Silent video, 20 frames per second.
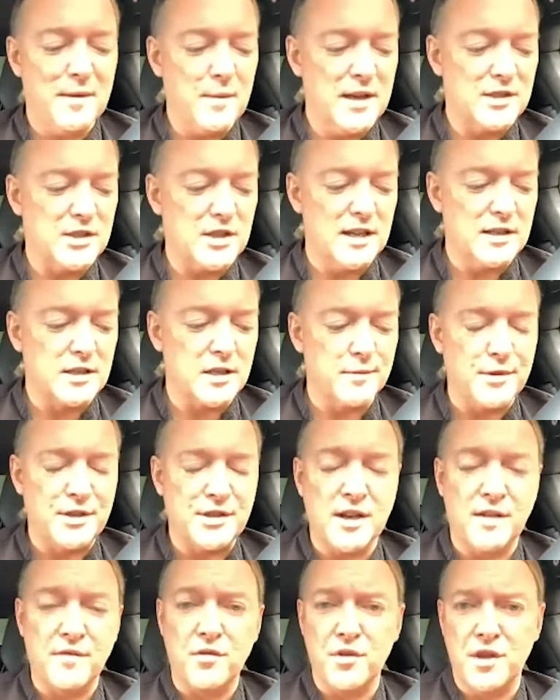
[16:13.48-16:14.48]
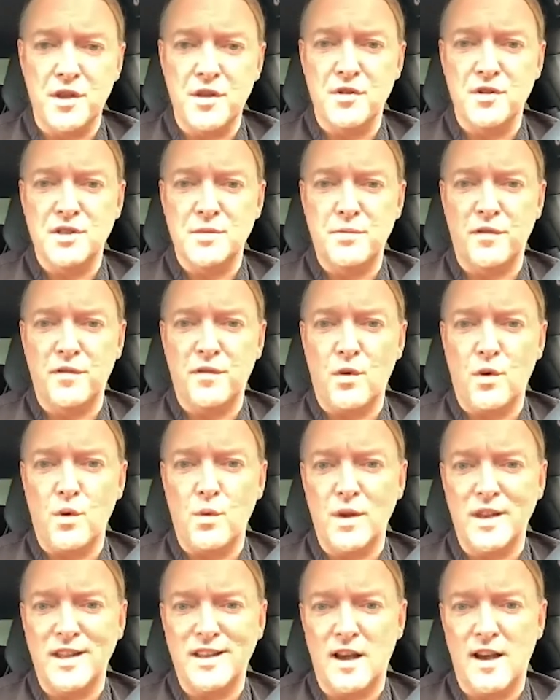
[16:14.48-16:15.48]
it's going to be several years before
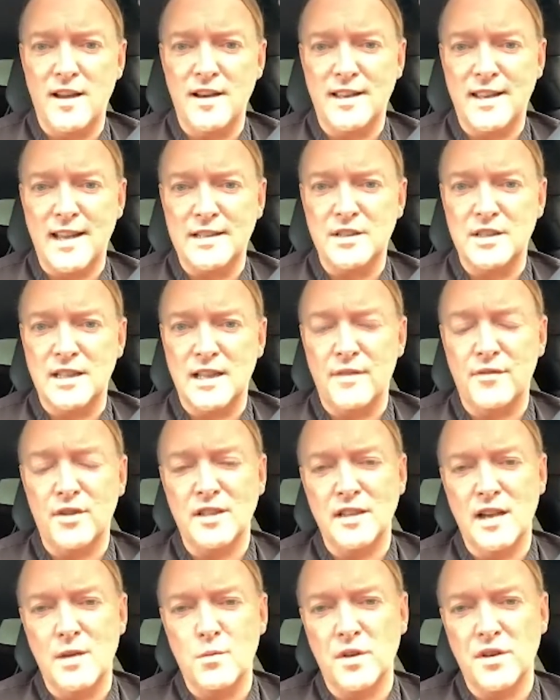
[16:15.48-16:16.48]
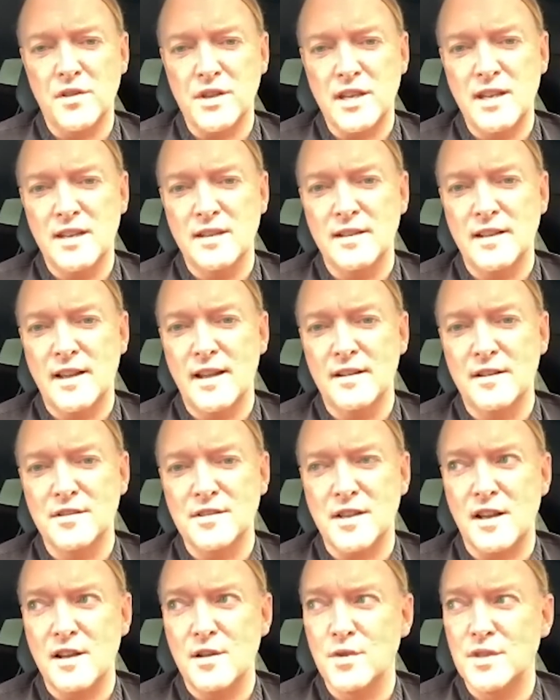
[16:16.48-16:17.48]
we kind of get to the level. And one of the key
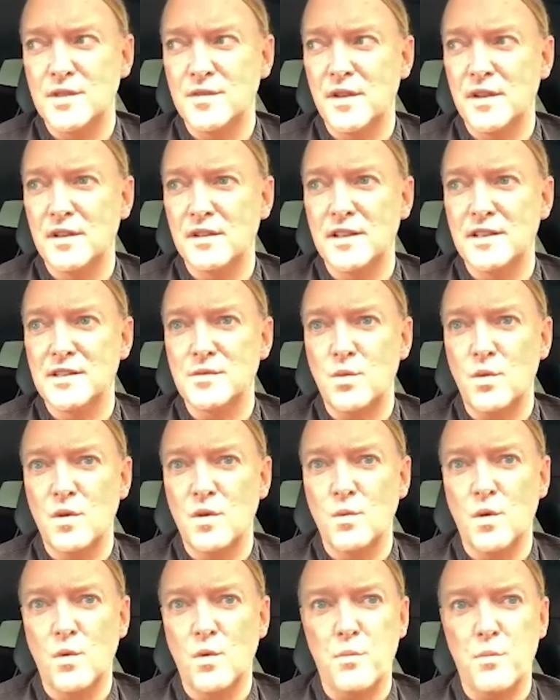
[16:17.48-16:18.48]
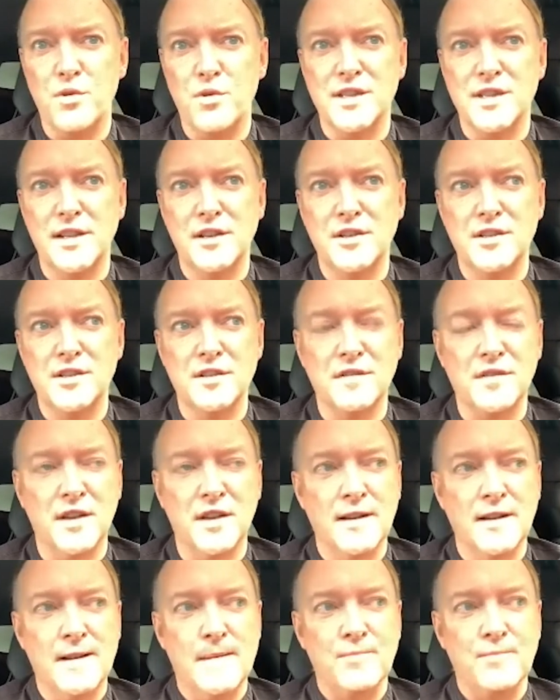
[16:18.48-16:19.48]
indicators I always feel is what percentage of
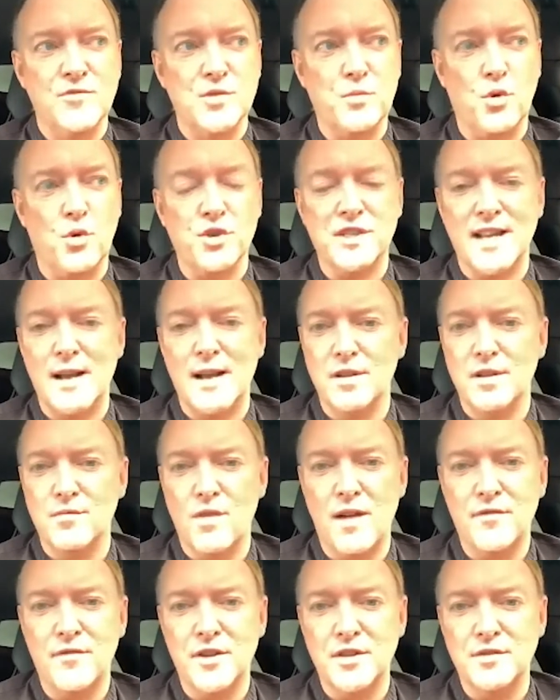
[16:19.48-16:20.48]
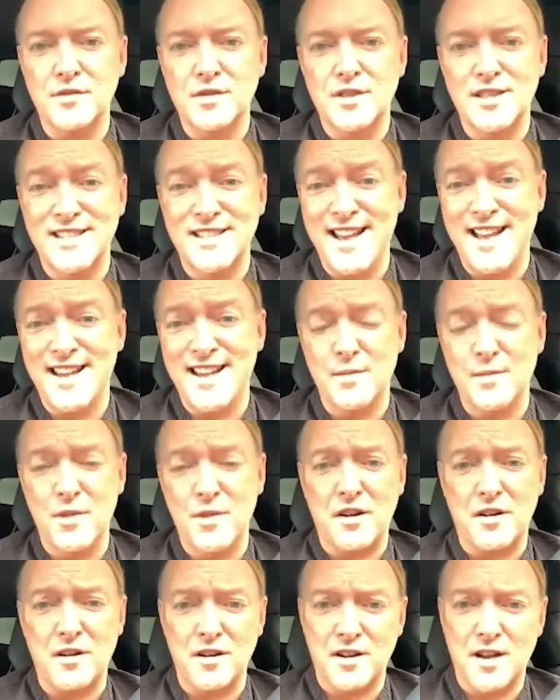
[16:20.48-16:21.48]
sports gambling revenues today in
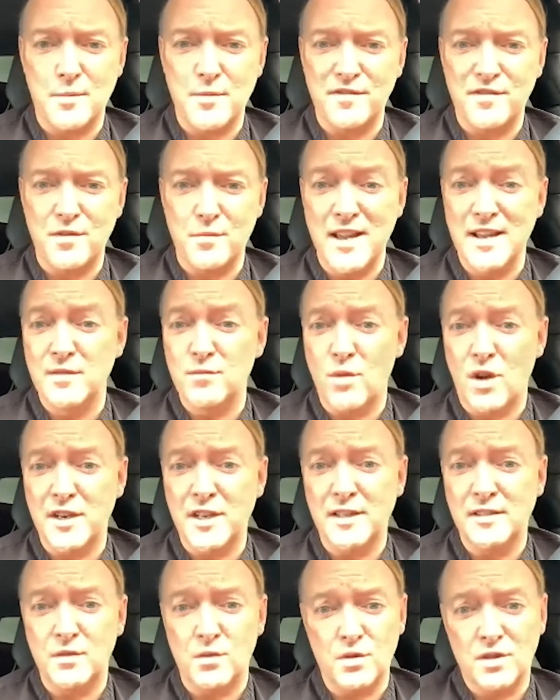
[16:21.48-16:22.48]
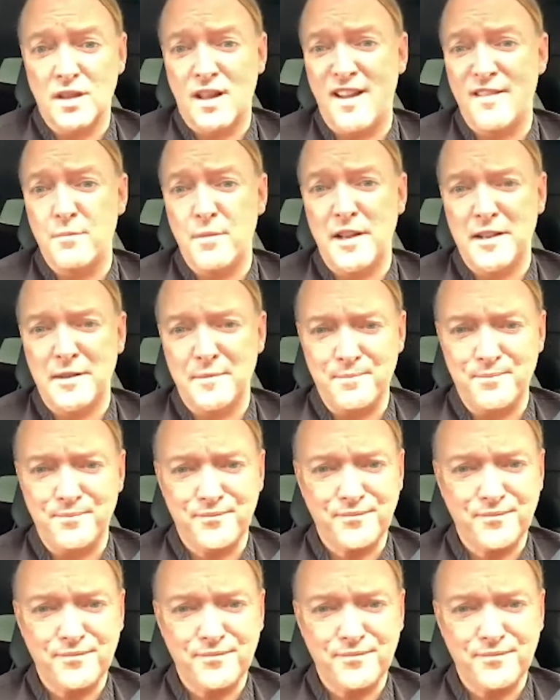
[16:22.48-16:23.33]
America are coming from in-running or live betting.